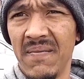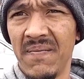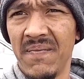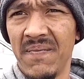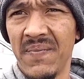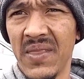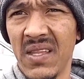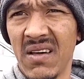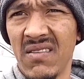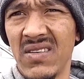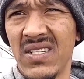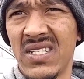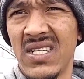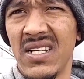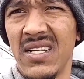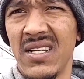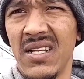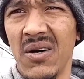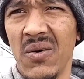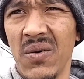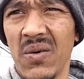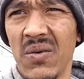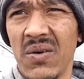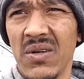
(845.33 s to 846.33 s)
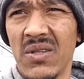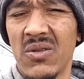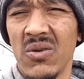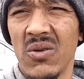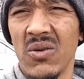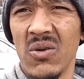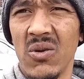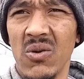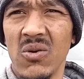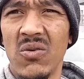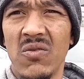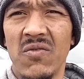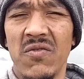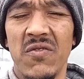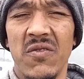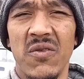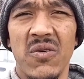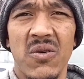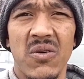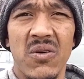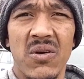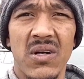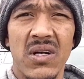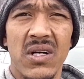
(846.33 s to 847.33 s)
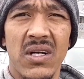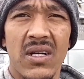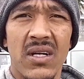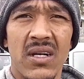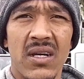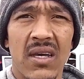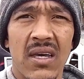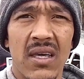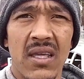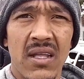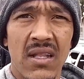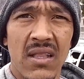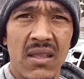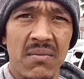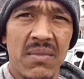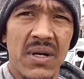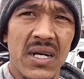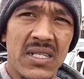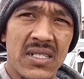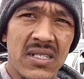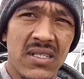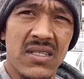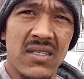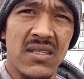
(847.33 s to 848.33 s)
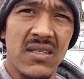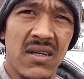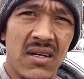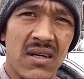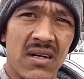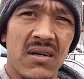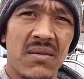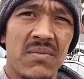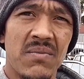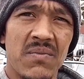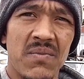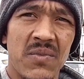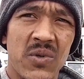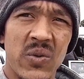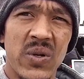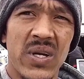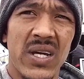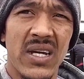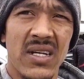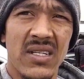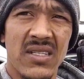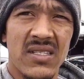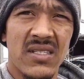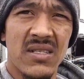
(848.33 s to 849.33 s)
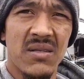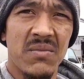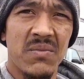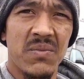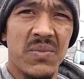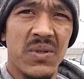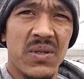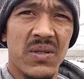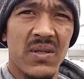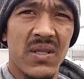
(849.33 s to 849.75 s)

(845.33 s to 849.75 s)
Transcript: Obviously knowing what to look for makes it quick and simple.